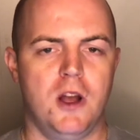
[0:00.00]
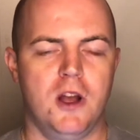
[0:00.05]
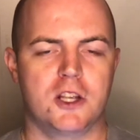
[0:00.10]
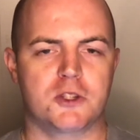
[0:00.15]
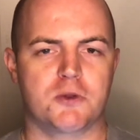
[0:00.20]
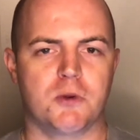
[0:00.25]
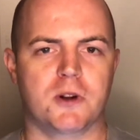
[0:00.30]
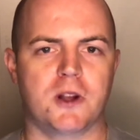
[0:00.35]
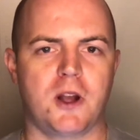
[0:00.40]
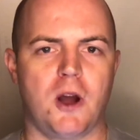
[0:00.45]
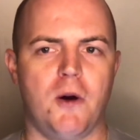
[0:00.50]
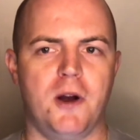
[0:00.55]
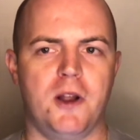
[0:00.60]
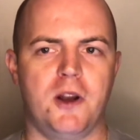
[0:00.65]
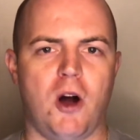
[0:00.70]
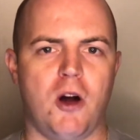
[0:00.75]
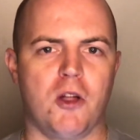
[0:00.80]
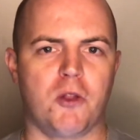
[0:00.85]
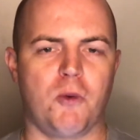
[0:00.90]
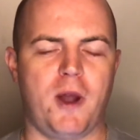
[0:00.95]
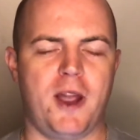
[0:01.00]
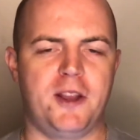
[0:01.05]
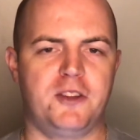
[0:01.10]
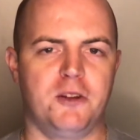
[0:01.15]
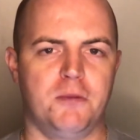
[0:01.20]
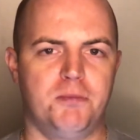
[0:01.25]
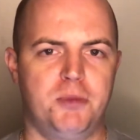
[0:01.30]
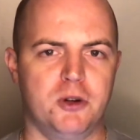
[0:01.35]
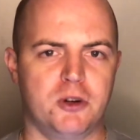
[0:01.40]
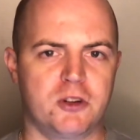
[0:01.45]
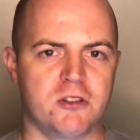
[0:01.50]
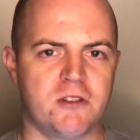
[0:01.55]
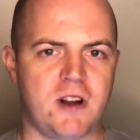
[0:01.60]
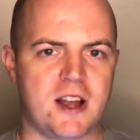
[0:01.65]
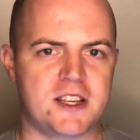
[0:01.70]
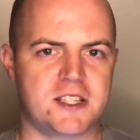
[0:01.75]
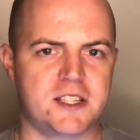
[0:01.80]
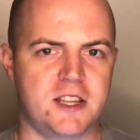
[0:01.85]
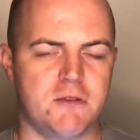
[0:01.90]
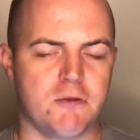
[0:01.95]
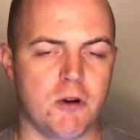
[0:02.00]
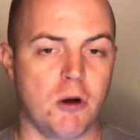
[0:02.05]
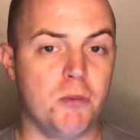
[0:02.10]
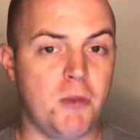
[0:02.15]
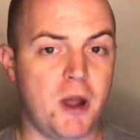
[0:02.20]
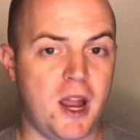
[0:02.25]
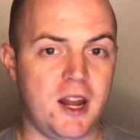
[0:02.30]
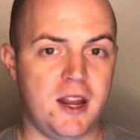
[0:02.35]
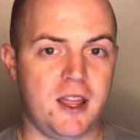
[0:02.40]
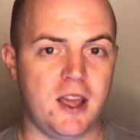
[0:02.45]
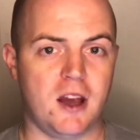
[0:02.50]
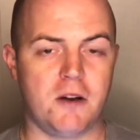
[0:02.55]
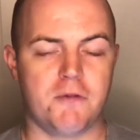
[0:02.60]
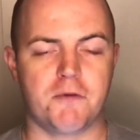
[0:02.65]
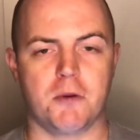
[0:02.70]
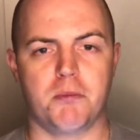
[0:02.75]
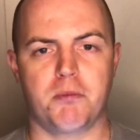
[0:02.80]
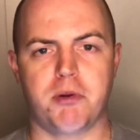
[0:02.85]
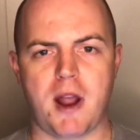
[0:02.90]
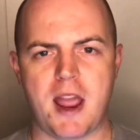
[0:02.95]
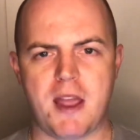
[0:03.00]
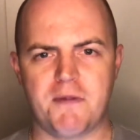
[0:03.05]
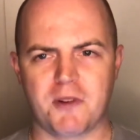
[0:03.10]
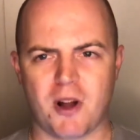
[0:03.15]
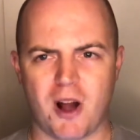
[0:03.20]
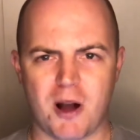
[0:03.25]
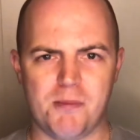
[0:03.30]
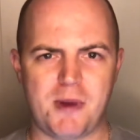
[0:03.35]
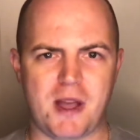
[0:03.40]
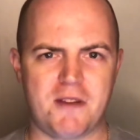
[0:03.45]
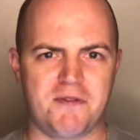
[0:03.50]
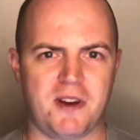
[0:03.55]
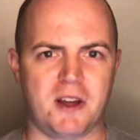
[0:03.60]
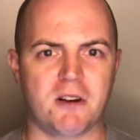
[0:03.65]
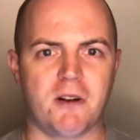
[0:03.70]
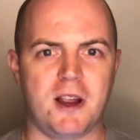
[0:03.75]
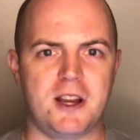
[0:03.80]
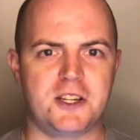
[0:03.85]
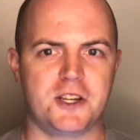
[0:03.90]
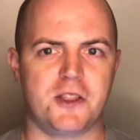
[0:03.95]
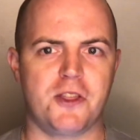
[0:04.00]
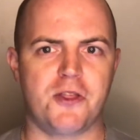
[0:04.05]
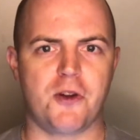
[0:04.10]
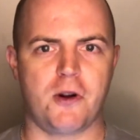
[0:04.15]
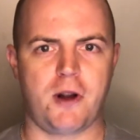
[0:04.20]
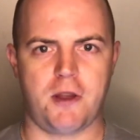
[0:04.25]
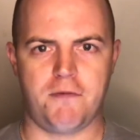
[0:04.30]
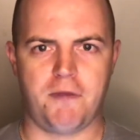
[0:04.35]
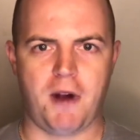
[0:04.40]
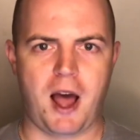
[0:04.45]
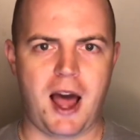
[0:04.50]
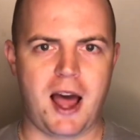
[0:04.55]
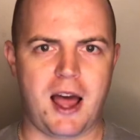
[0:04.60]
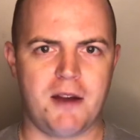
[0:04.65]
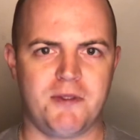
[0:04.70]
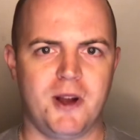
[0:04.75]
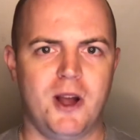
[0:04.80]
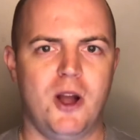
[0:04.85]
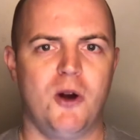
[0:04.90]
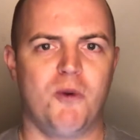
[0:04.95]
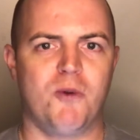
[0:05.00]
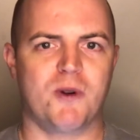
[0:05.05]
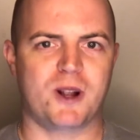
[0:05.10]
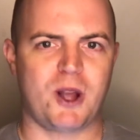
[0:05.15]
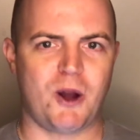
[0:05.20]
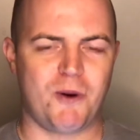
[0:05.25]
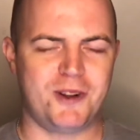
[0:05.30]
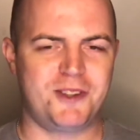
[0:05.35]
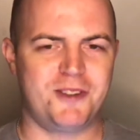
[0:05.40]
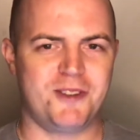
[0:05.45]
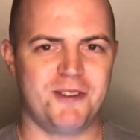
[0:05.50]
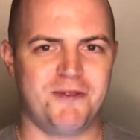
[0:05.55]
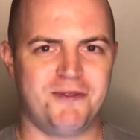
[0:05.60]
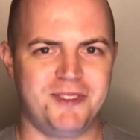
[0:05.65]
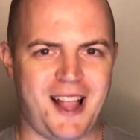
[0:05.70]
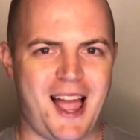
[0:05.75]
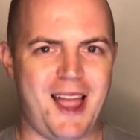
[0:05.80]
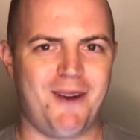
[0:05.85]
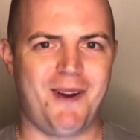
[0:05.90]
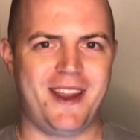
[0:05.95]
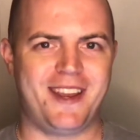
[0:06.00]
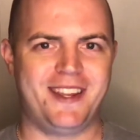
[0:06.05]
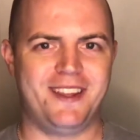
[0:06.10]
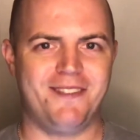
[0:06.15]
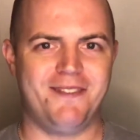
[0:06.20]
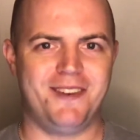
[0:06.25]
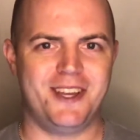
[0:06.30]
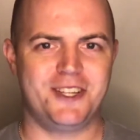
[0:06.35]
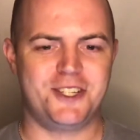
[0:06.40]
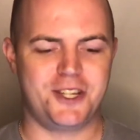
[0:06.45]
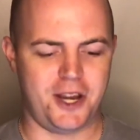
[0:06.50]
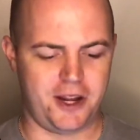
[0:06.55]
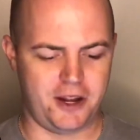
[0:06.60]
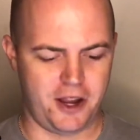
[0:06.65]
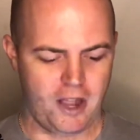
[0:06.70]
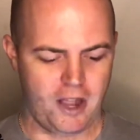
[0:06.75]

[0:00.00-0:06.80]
So we're going all the way to Bucharest, Romania for Brave Combat Federation 35. We're going to the flyweight division.